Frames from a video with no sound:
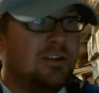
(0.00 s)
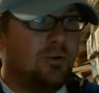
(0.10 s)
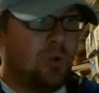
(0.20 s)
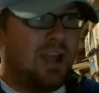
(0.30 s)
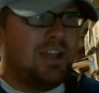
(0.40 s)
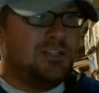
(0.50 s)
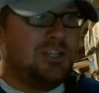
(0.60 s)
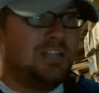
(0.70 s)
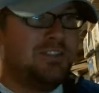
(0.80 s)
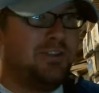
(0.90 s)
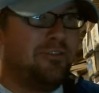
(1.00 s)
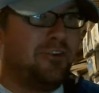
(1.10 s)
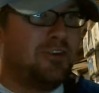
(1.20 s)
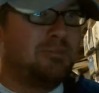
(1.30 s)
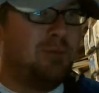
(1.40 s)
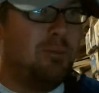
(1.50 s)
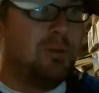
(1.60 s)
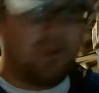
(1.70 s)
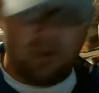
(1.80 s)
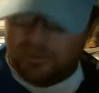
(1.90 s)
Ryan Jensen, first
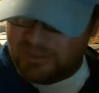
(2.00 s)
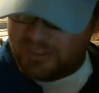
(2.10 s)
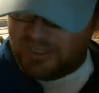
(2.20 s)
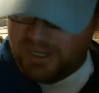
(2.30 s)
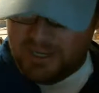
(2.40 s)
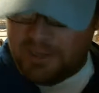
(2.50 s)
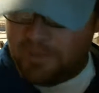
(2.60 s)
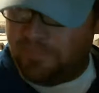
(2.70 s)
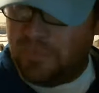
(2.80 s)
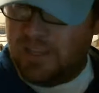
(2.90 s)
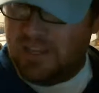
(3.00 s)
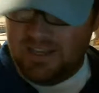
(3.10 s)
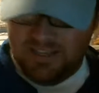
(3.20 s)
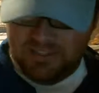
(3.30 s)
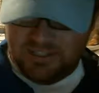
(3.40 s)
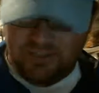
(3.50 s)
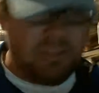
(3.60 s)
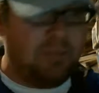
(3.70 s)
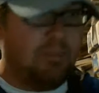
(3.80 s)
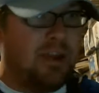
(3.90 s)
Bowman Chromes. He's still
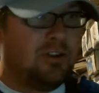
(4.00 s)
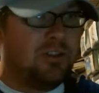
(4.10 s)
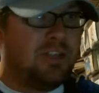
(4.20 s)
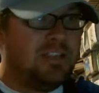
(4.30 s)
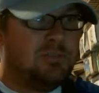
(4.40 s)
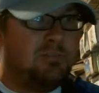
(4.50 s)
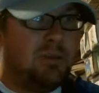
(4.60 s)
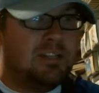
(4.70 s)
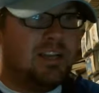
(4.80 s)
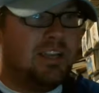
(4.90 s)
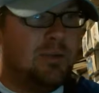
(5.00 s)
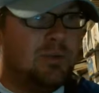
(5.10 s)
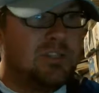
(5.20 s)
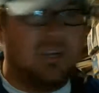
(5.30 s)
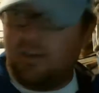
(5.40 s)
in the minor leagues, but he was a